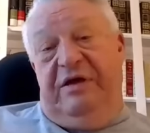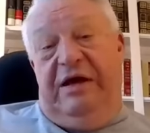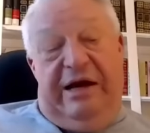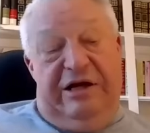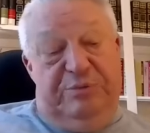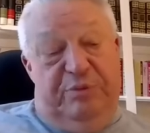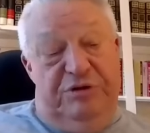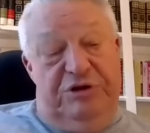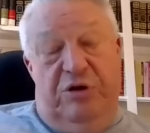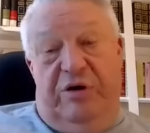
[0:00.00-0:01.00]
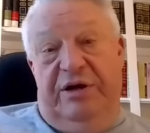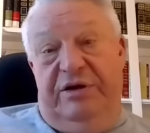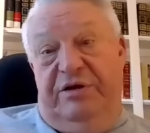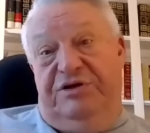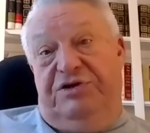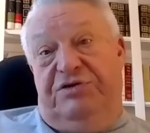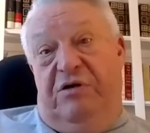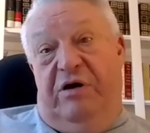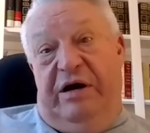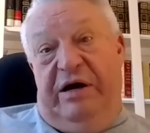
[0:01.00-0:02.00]
that the gospel's going to
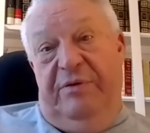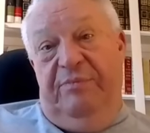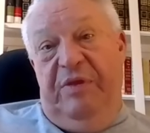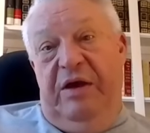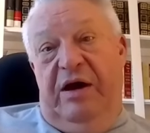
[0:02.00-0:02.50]
destroy